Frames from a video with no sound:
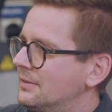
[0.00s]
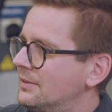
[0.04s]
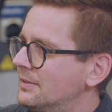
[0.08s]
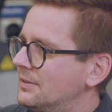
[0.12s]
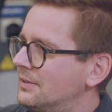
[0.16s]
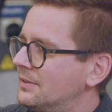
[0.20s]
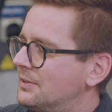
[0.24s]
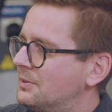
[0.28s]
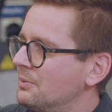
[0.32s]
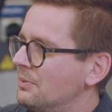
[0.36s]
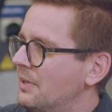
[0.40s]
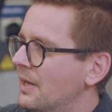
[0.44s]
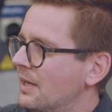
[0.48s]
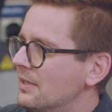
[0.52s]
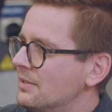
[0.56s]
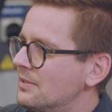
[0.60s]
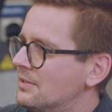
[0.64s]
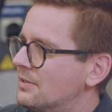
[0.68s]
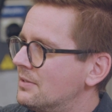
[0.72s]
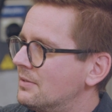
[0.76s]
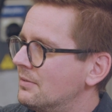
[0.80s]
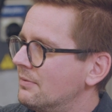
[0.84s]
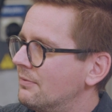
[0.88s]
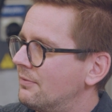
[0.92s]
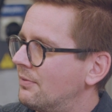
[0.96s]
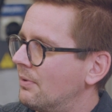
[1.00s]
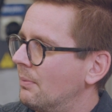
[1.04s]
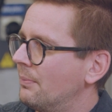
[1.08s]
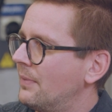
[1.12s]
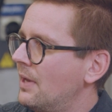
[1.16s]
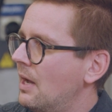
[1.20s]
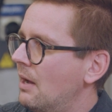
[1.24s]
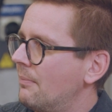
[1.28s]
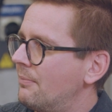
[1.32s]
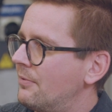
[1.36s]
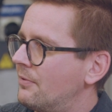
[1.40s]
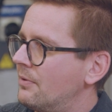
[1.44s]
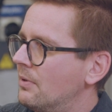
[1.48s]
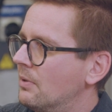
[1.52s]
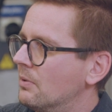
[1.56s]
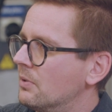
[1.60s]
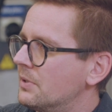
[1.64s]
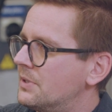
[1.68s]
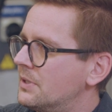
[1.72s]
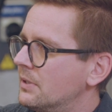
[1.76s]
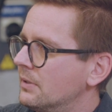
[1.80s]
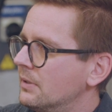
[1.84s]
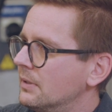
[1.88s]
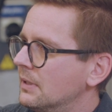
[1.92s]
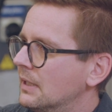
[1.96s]
students from the
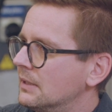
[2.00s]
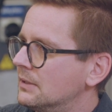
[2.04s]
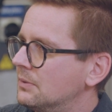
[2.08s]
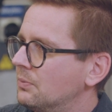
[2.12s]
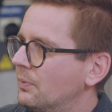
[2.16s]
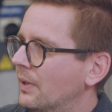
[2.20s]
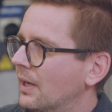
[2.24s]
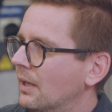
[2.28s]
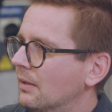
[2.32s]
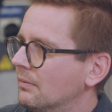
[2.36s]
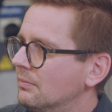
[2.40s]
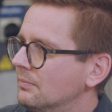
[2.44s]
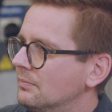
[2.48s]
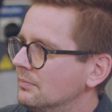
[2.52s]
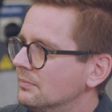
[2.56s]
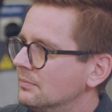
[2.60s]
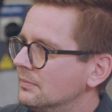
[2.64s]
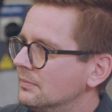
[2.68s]
abroad as well.